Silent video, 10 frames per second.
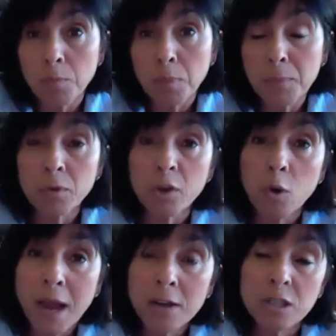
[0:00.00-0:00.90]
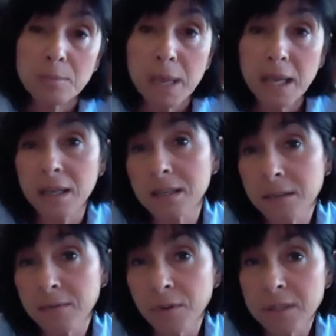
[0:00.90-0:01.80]
people that are actually making a
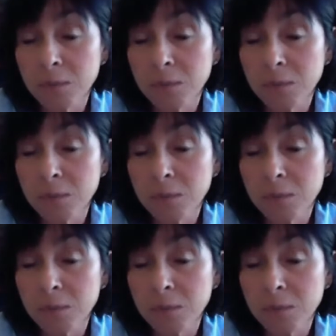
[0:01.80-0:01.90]
difference,